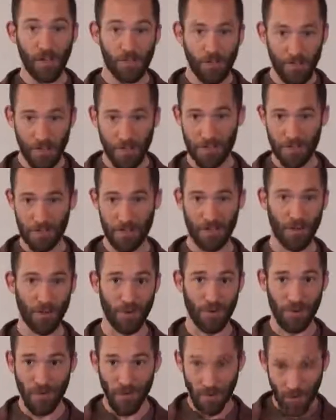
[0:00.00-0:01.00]
drinking their
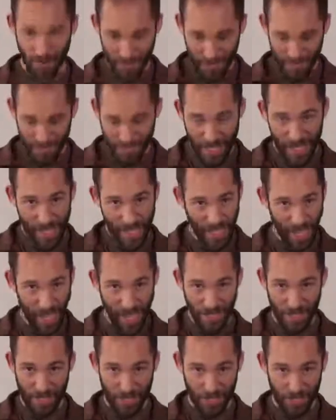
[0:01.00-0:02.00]
Jolt Colas
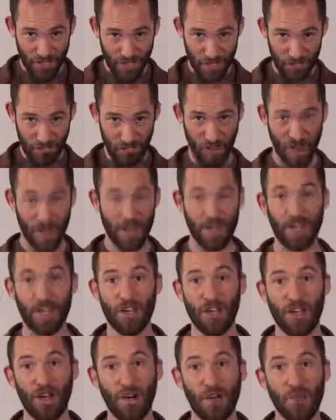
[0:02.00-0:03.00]
and just
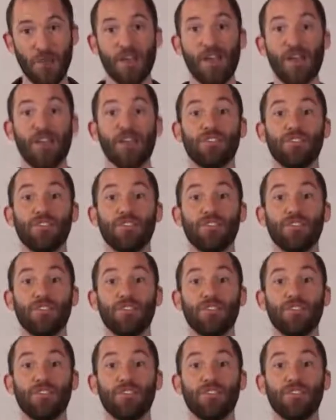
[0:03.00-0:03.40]
writing code.